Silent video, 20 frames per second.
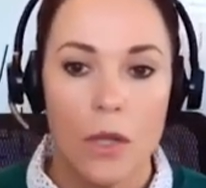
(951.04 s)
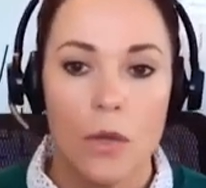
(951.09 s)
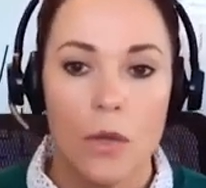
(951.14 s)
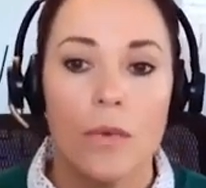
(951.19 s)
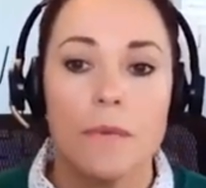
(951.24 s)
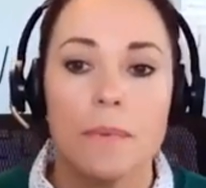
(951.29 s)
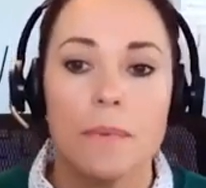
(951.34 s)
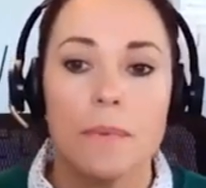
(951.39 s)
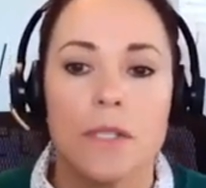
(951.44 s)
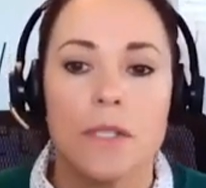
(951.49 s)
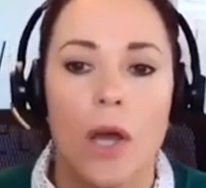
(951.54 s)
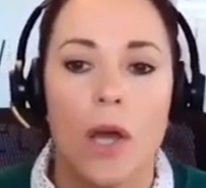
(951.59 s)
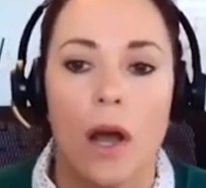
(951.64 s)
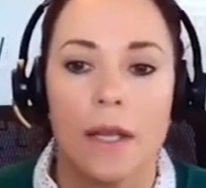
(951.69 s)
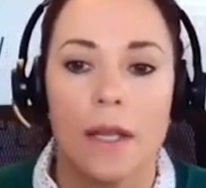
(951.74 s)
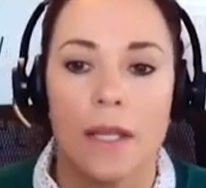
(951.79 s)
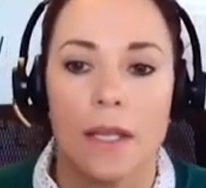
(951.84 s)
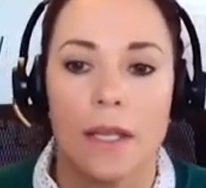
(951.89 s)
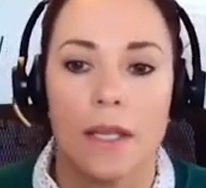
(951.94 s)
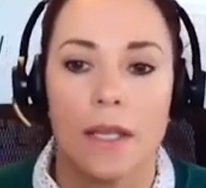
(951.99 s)
We've been
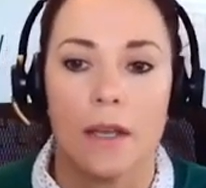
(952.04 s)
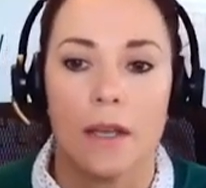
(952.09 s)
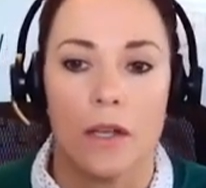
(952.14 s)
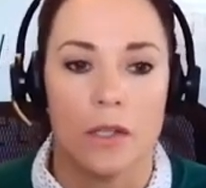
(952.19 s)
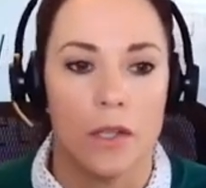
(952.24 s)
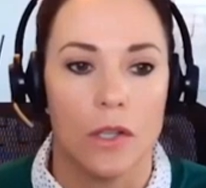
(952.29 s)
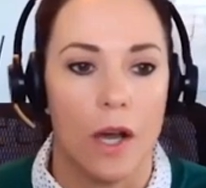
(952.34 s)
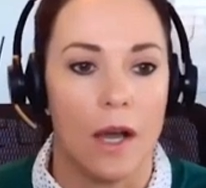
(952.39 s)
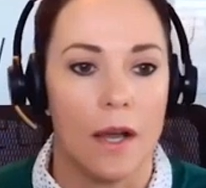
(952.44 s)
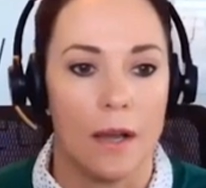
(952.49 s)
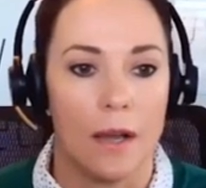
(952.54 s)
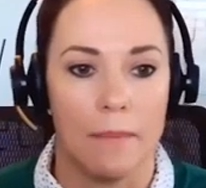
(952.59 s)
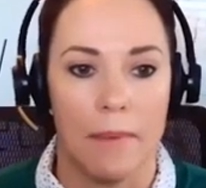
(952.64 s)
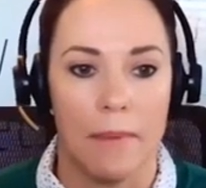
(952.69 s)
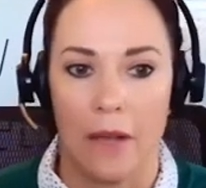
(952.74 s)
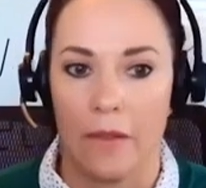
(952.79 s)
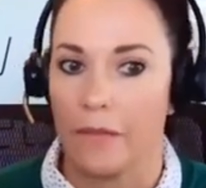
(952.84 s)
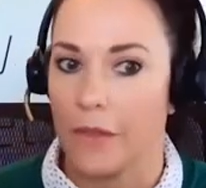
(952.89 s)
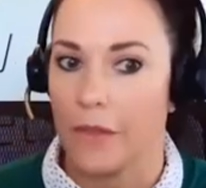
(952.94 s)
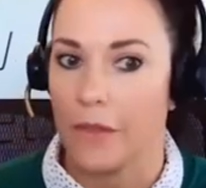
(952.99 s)
talking a lot
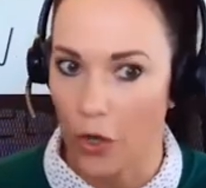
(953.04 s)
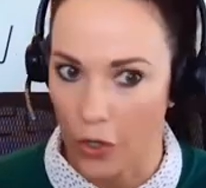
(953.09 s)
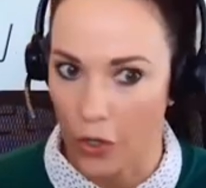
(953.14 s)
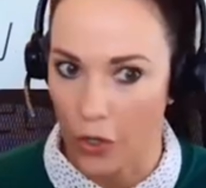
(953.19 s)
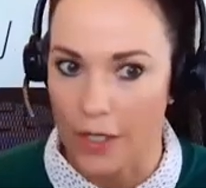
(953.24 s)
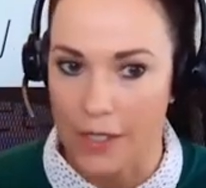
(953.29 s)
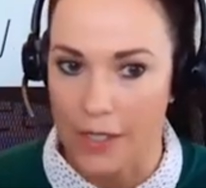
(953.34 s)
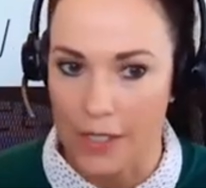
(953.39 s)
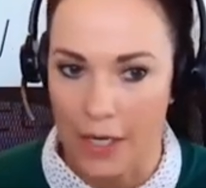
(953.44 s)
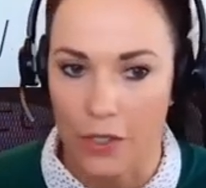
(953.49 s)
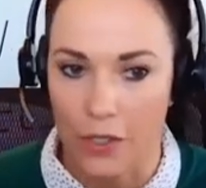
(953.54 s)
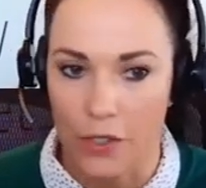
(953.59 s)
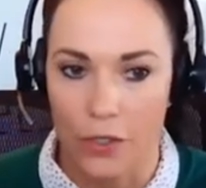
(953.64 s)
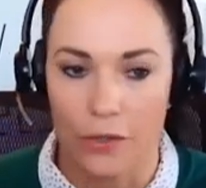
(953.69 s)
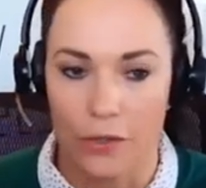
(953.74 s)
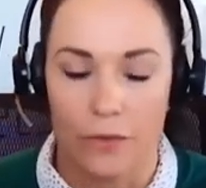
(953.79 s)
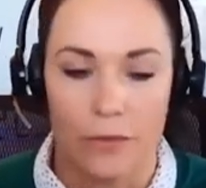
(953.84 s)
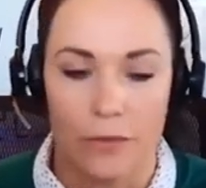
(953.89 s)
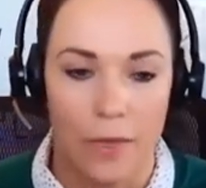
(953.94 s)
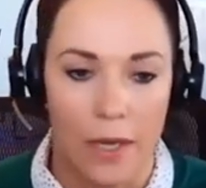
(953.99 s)
about the
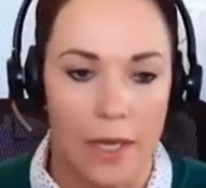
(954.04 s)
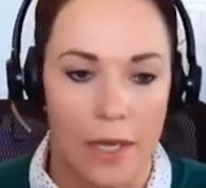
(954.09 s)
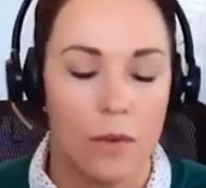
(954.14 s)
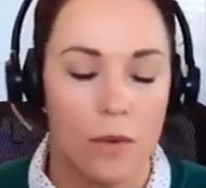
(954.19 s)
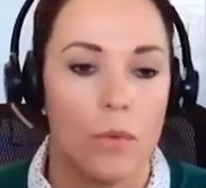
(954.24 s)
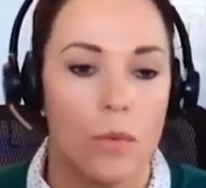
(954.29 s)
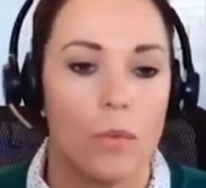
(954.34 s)
architecture, right?